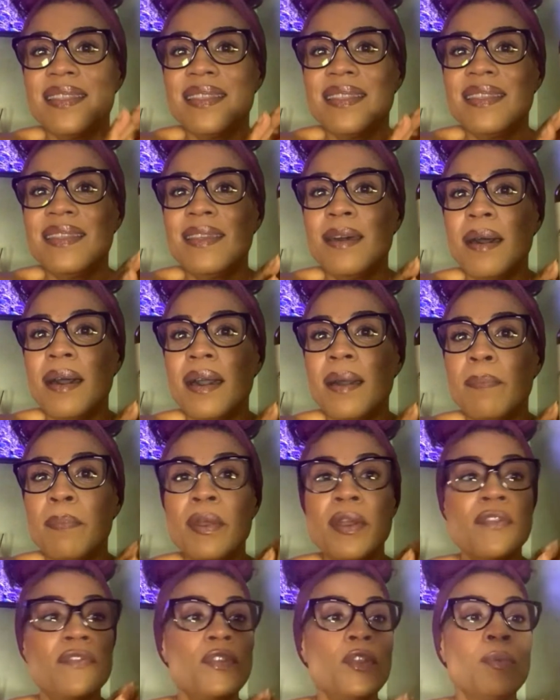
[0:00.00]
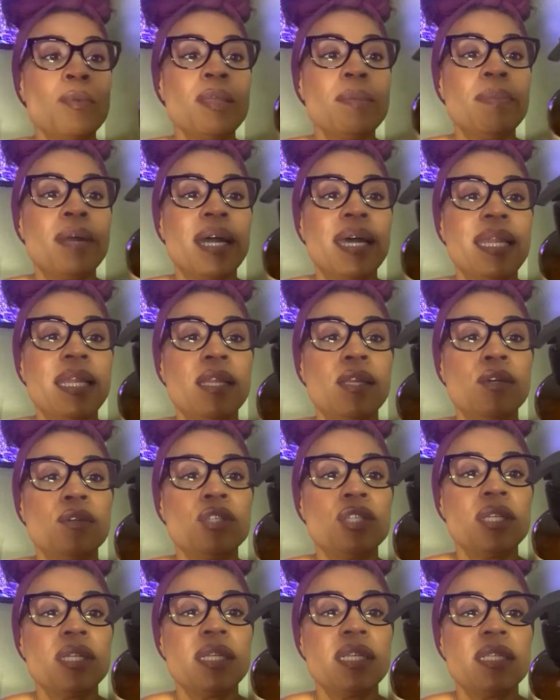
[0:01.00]
the perfuming body
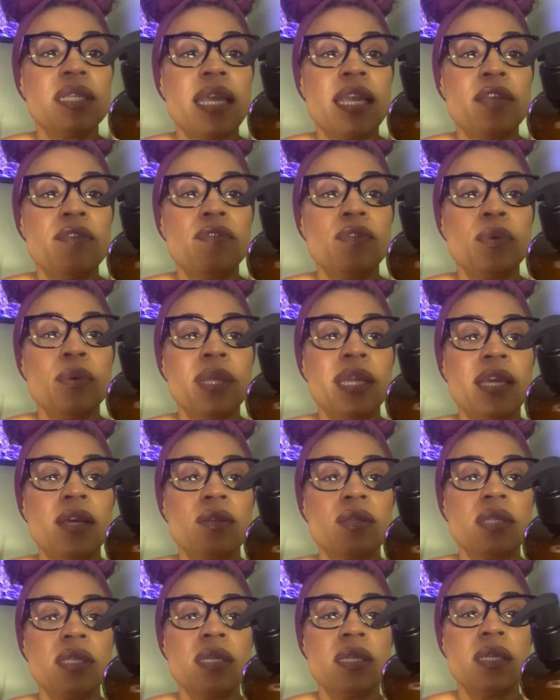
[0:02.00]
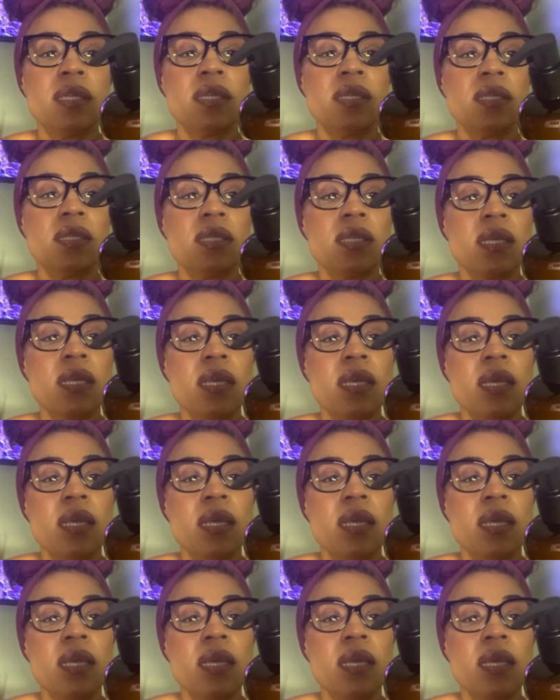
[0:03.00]
lotion is 8 fluid ounces.